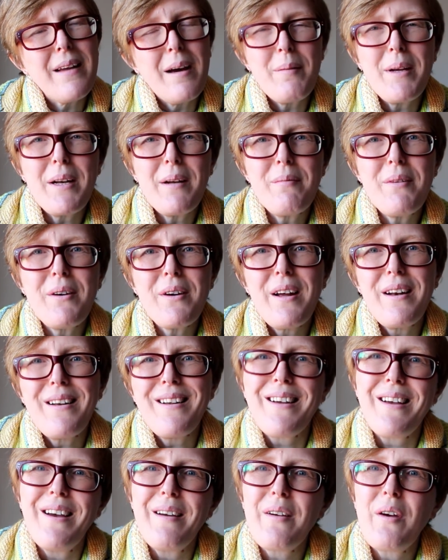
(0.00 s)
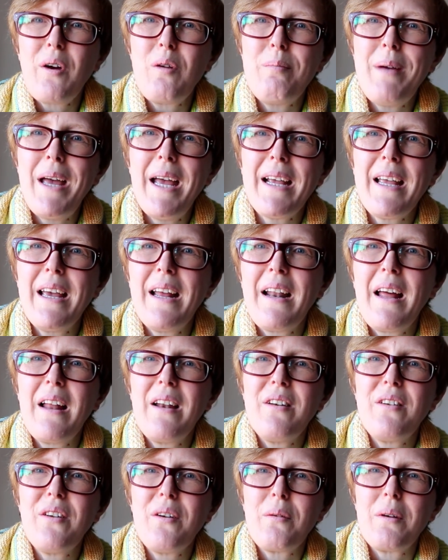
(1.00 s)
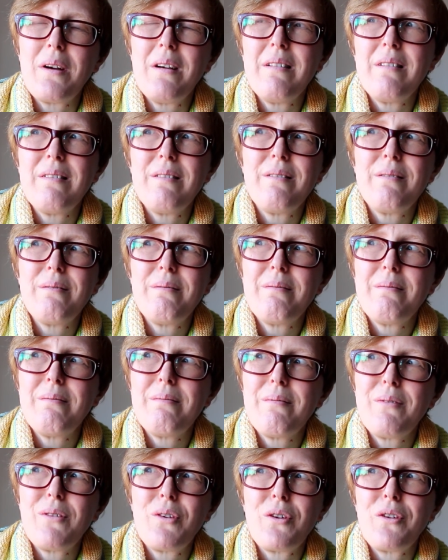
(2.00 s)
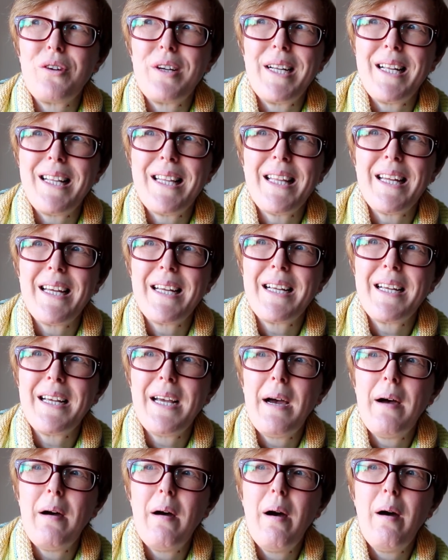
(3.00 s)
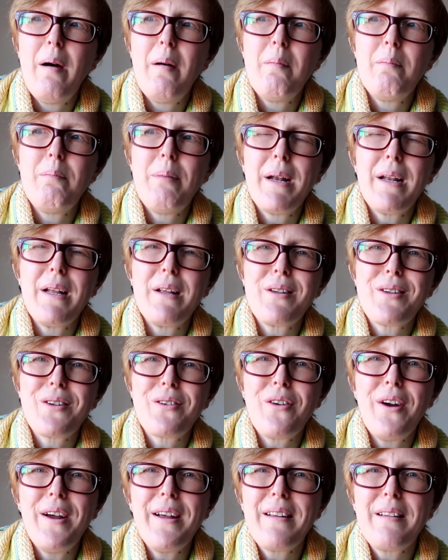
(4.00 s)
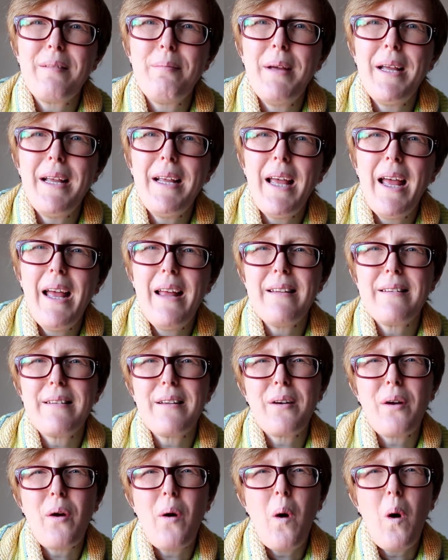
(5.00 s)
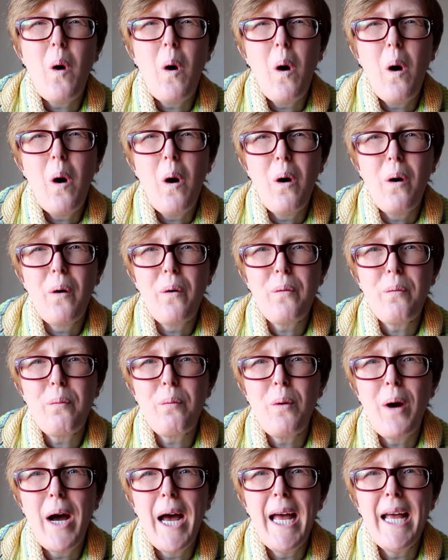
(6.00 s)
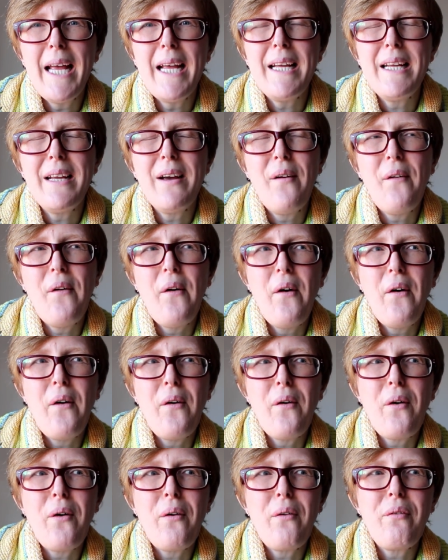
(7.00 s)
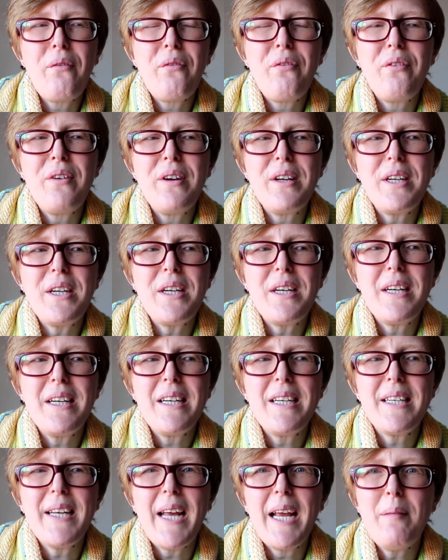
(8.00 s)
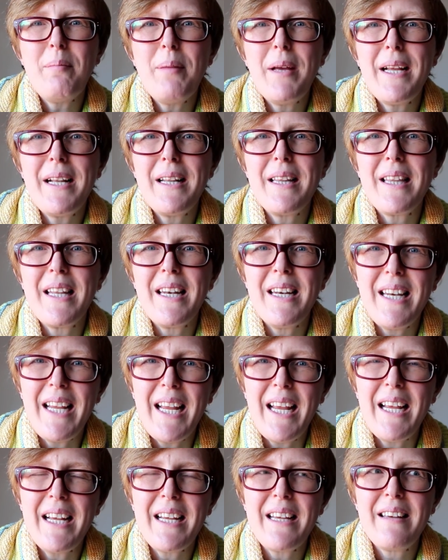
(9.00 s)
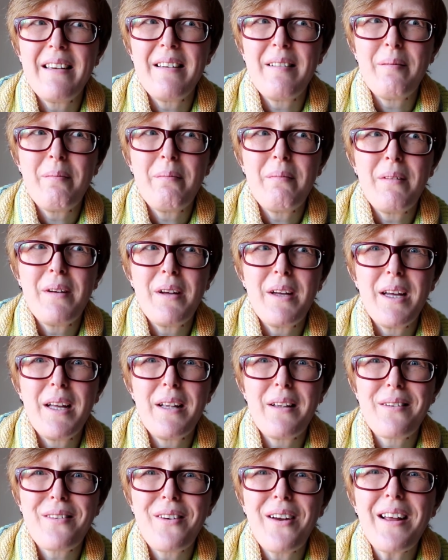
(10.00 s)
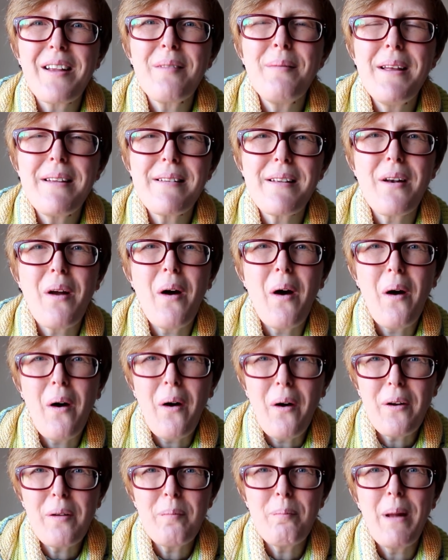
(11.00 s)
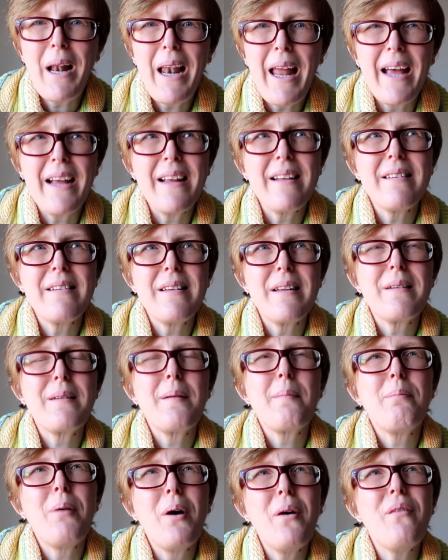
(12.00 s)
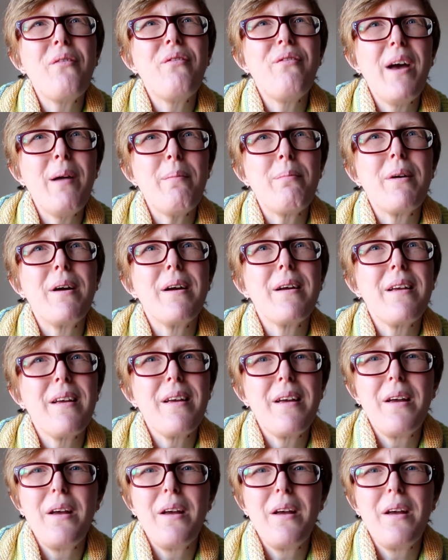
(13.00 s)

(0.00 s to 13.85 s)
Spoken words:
I mean, I'm not going to go back and undo it or anything, but it strikes me as an odd way of shaping the neck. It strikes me as an odd place to put fabric